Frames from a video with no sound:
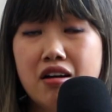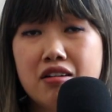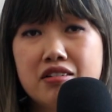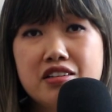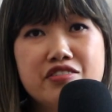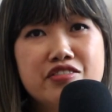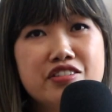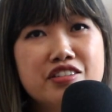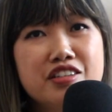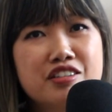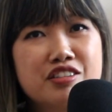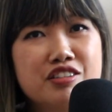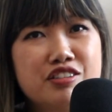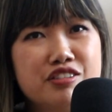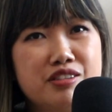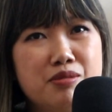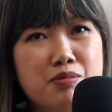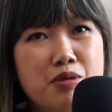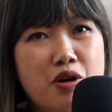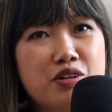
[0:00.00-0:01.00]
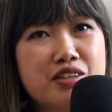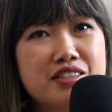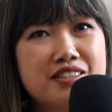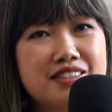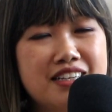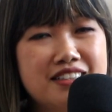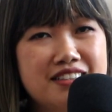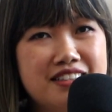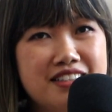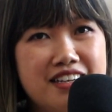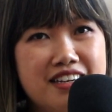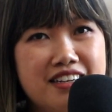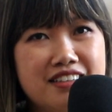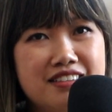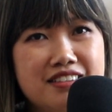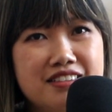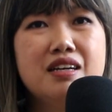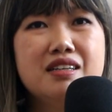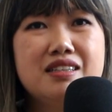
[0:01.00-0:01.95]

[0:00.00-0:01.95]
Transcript: I'll even include a bonus at the end.